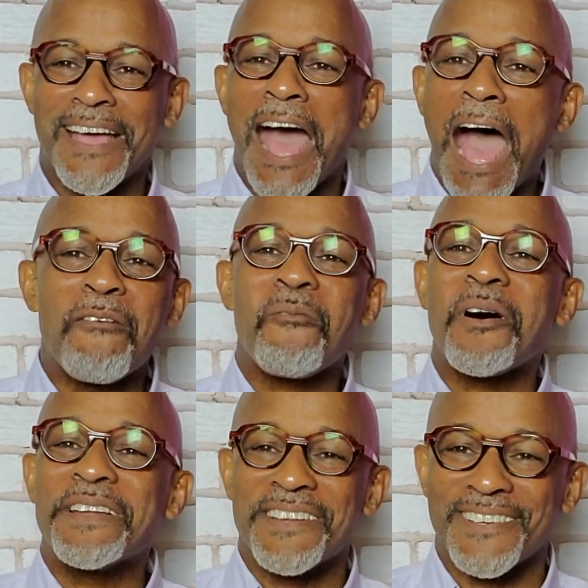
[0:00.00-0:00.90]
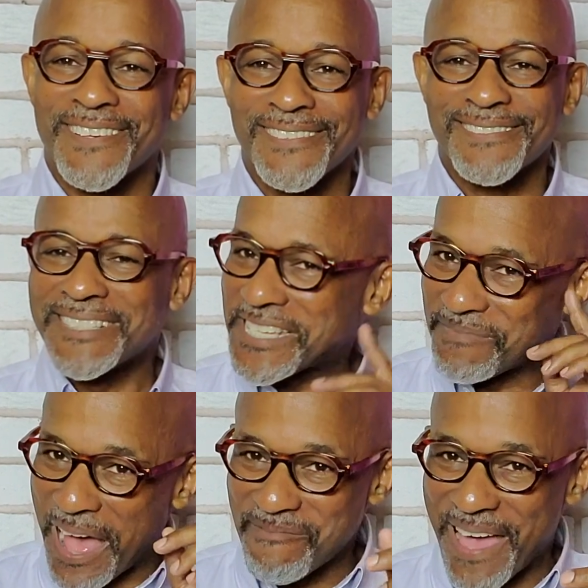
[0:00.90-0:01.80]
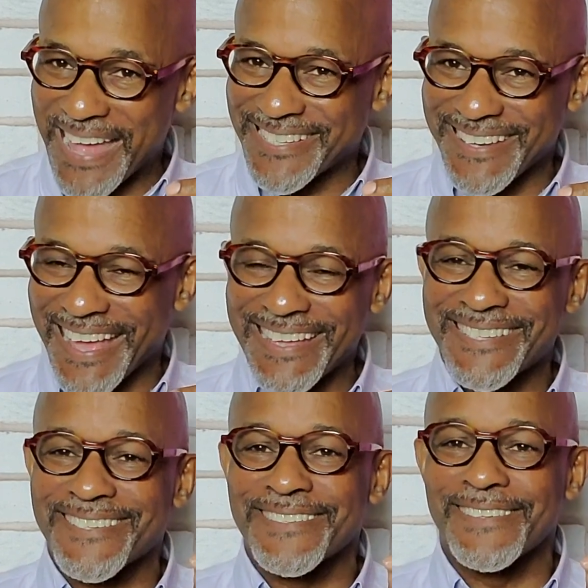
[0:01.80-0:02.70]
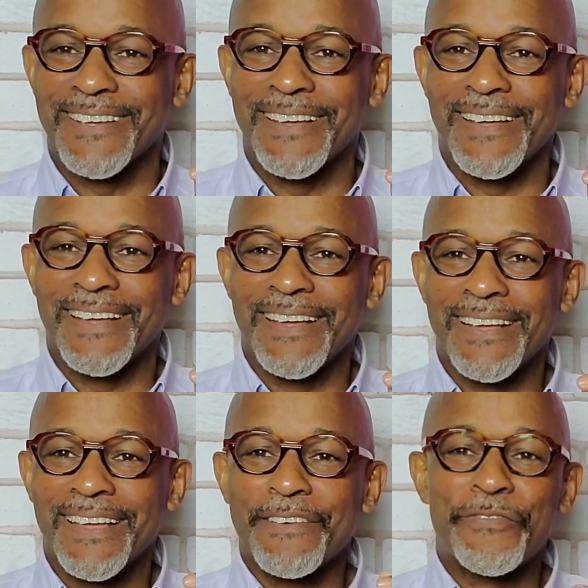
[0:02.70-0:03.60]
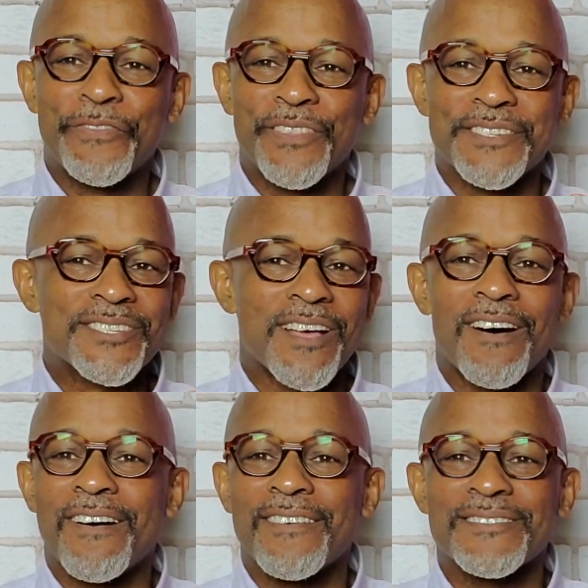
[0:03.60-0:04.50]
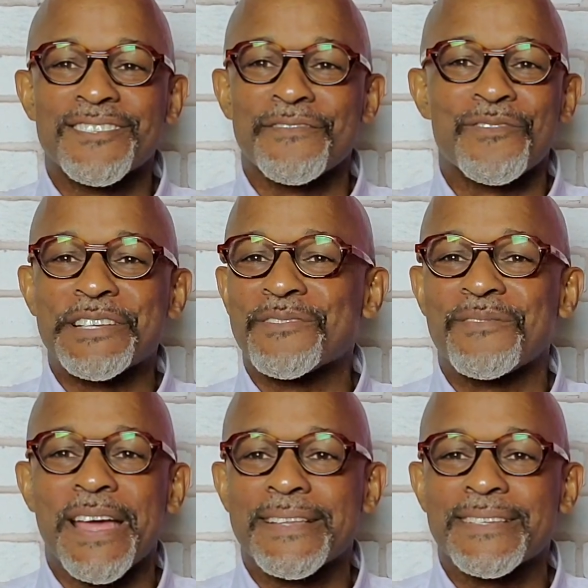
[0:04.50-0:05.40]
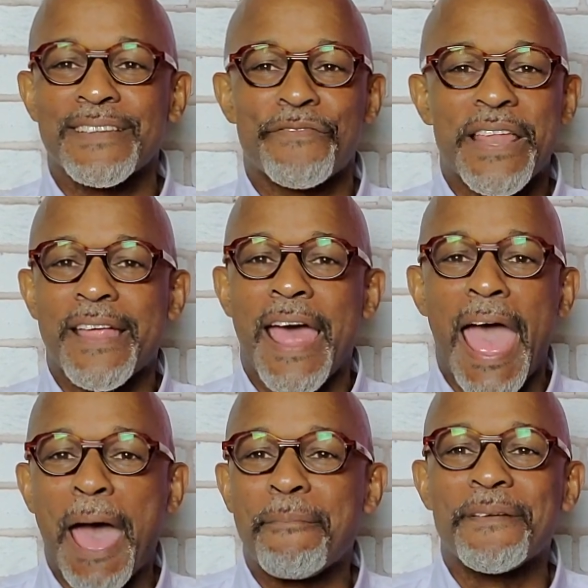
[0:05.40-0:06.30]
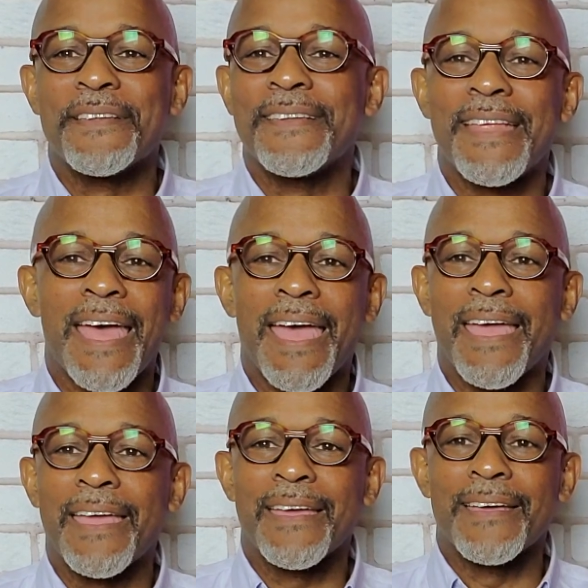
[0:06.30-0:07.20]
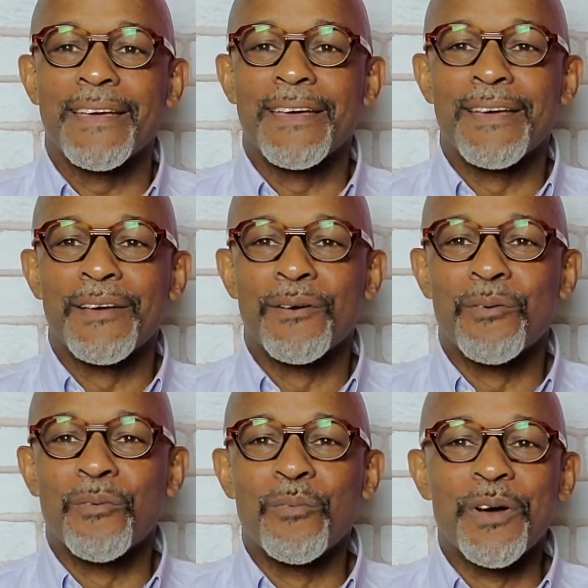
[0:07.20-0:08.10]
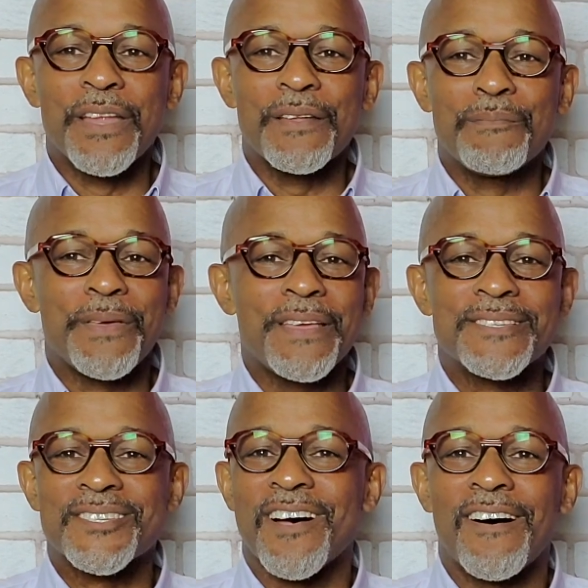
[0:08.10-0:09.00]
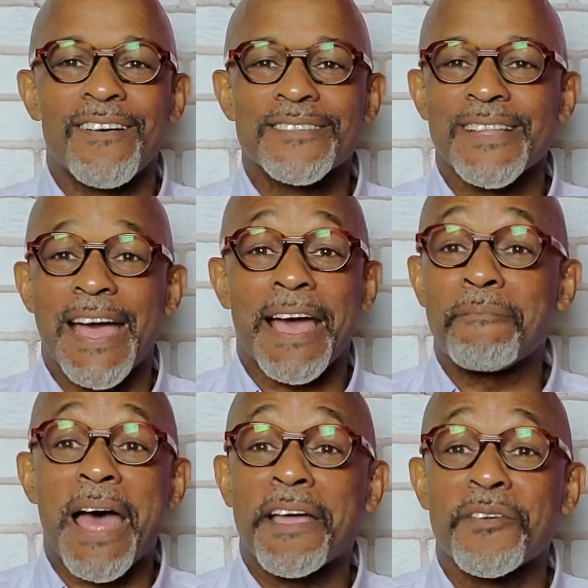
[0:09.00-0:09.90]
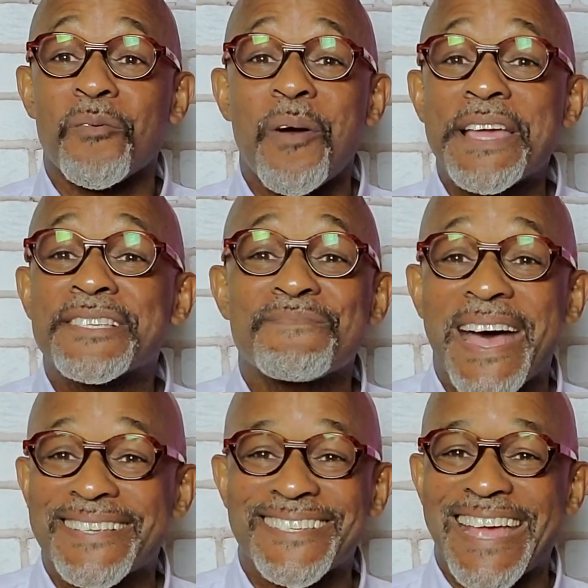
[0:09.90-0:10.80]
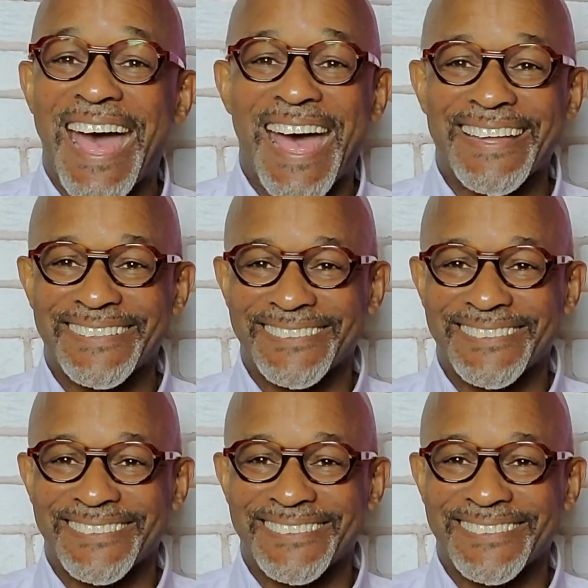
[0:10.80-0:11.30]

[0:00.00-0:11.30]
I wonder, just my imagination, if the songs of resurrection, if it had happened today, would it be songs like, I'm not going to waste my shot.